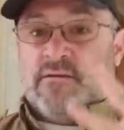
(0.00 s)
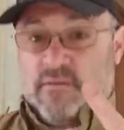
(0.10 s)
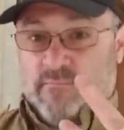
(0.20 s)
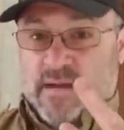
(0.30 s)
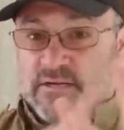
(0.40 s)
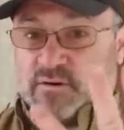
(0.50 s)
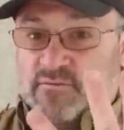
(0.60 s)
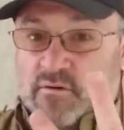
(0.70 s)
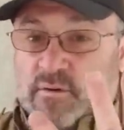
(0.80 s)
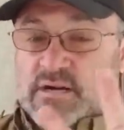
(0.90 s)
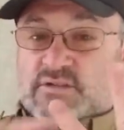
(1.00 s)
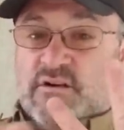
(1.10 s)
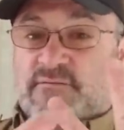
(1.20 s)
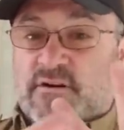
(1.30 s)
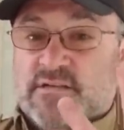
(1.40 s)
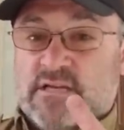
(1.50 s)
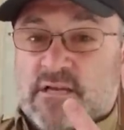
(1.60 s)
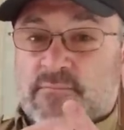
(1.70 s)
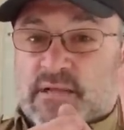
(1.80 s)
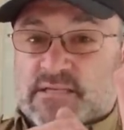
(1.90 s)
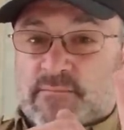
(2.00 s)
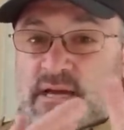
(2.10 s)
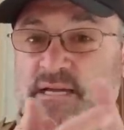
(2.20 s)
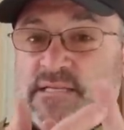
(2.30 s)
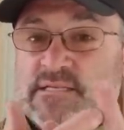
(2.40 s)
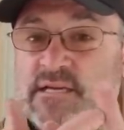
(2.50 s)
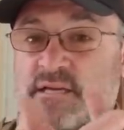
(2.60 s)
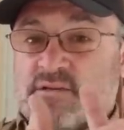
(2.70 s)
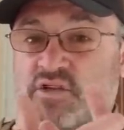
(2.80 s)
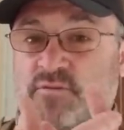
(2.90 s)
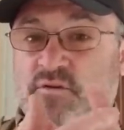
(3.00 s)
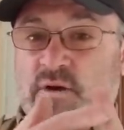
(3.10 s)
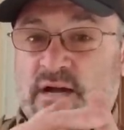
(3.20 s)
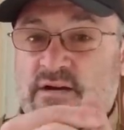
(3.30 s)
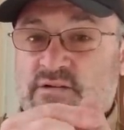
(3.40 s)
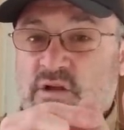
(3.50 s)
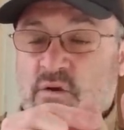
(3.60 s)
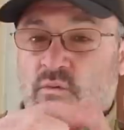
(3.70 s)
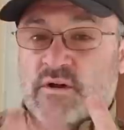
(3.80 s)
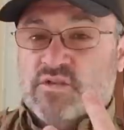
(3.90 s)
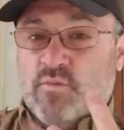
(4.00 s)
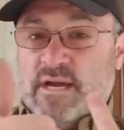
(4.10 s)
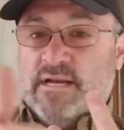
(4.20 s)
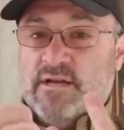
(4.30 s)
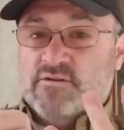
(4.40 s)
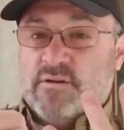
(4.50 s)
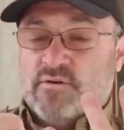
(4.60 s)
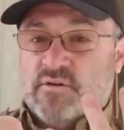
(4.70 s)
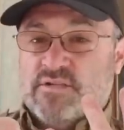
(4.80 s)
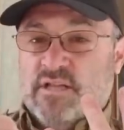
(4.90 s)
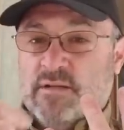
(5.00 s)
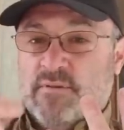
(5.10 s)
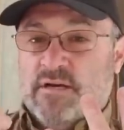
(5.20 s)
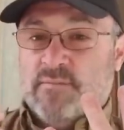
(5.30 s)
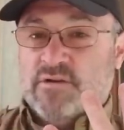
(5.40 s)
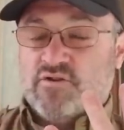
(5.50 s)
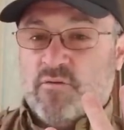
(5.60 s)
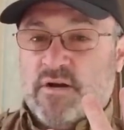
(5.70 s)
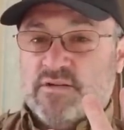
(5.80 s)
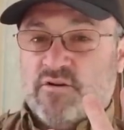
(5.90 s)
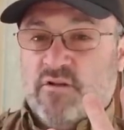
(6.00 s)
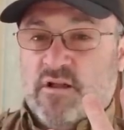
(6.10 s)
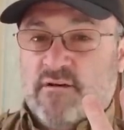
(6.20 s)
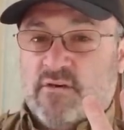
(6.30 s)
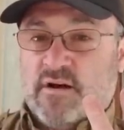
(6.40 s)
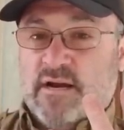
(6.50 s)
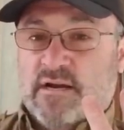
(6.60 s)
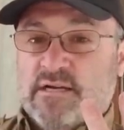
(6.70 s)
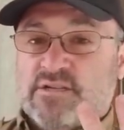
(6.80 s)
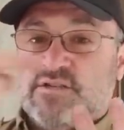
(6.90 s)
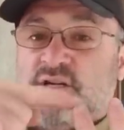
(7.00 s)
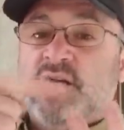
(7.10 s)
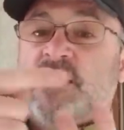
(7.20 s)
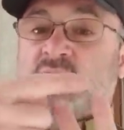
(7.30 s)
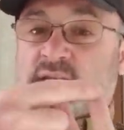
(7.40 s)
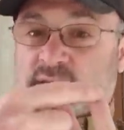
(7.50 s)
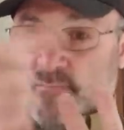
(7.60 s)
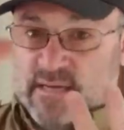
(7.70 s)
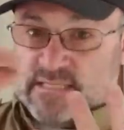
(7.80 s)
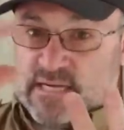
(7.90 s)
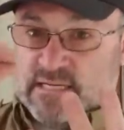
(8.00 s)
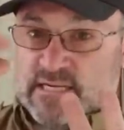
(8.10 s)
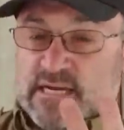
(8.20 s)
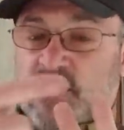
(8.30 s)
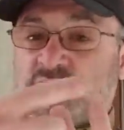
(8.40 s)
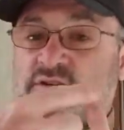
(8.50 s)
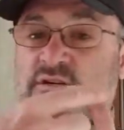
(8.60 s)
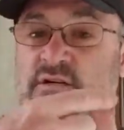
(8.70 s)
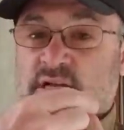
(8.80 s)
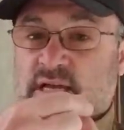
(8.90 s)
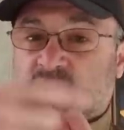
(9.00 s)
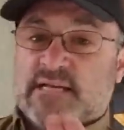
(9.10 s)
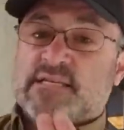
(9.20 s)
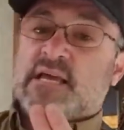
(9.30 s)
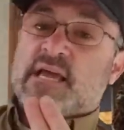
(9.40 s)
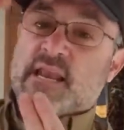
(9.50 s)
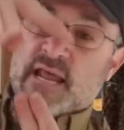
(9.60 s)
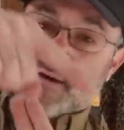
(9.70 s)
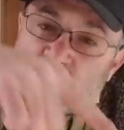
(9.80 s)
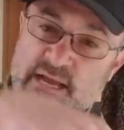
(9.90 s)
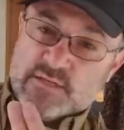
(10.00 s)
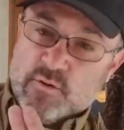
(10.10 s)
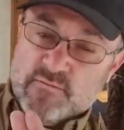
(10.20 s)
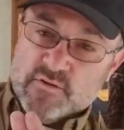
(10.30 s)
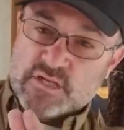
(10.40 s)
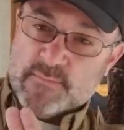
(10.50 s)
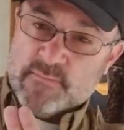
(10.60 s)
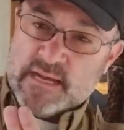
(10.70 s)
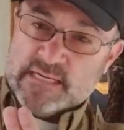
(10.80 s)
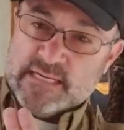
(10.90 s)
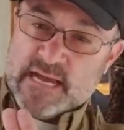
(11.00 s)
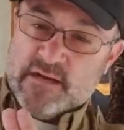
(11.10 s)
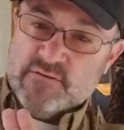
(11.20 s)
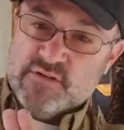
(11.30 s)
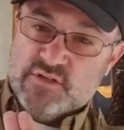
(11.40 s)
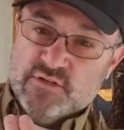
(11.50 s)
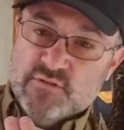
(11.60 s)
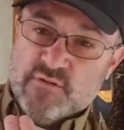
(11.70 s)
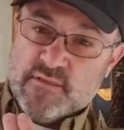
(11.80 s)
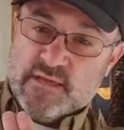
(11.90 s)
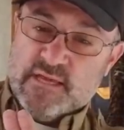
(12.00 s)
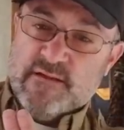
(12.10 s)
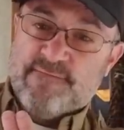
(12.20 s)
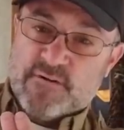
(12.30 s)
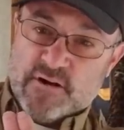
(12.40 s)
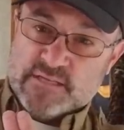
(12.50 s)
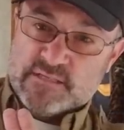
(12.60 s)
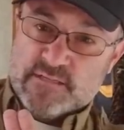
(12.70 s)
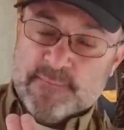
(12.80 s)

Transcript: back to our four wires on our furnace, plus and minus, two blue wires, one's wet, goes up to our ceiling plenum control module of our air conditioner, it makes contact closure, connects. Now I got 12 volts coming back down to the furnace.